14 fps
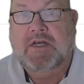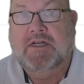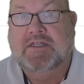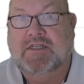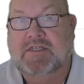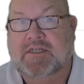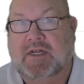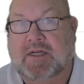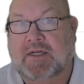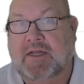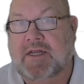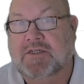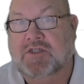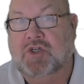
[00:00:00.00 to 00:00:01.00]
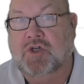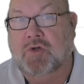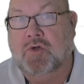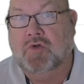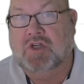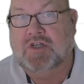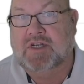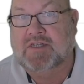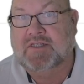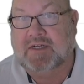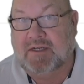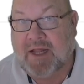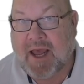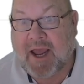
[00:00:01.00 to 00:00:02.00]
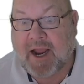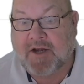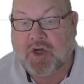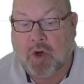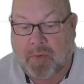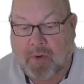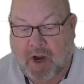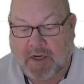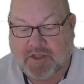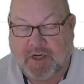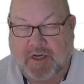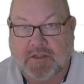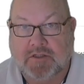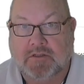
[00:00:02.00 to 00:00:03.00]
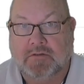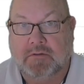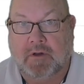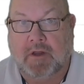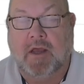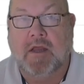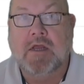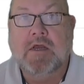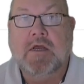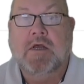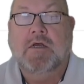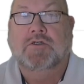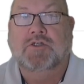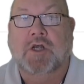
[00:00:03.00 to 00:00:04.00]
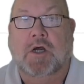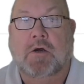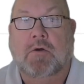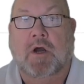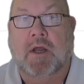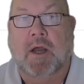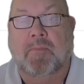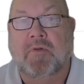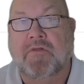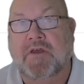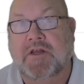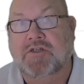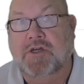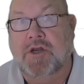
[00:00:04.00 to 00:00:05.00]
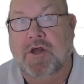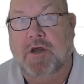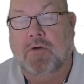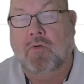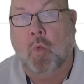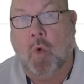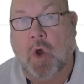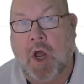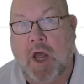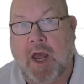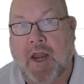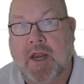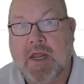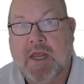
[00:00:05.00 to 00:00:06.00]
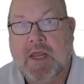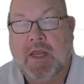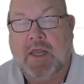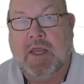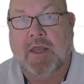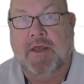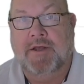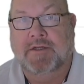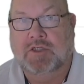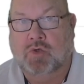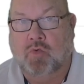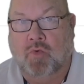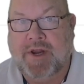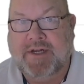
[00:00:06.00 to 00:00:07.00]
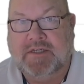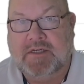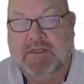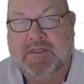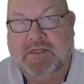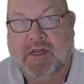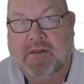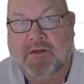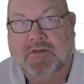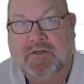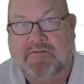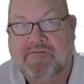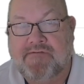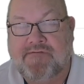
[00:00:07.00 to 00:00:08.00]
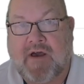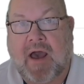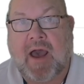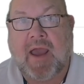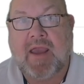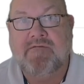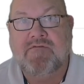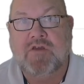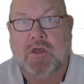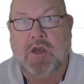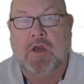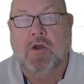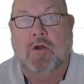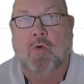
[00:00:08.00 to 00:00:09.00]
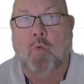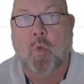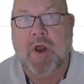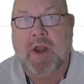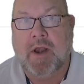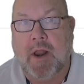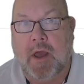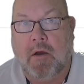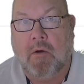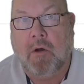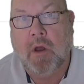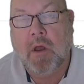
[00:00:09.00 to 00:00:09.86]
select your projects. Okay, so a couple of things to note. One is recency. There's a 5-year window.